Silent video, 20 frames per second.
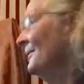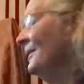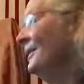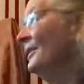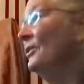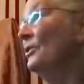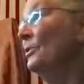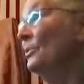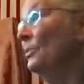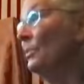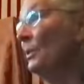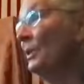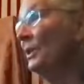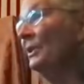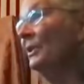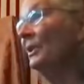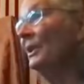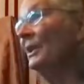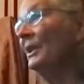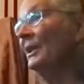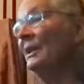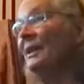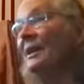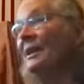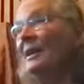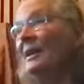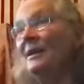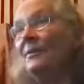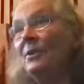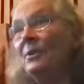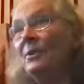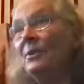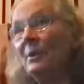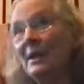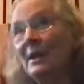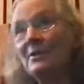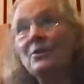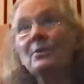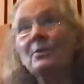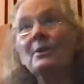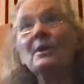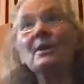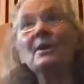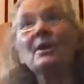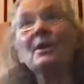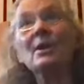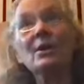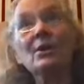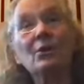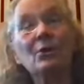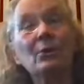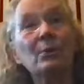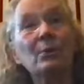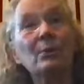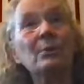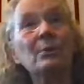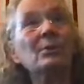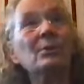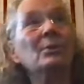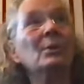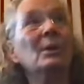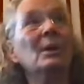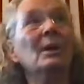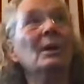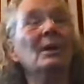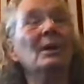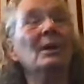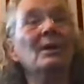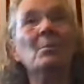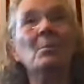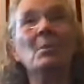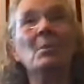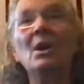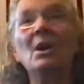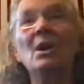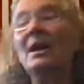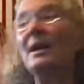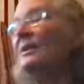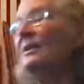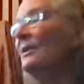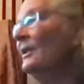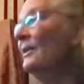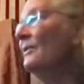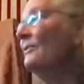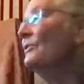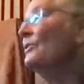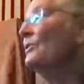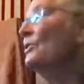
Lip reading: And you really, if you enter it through the mind of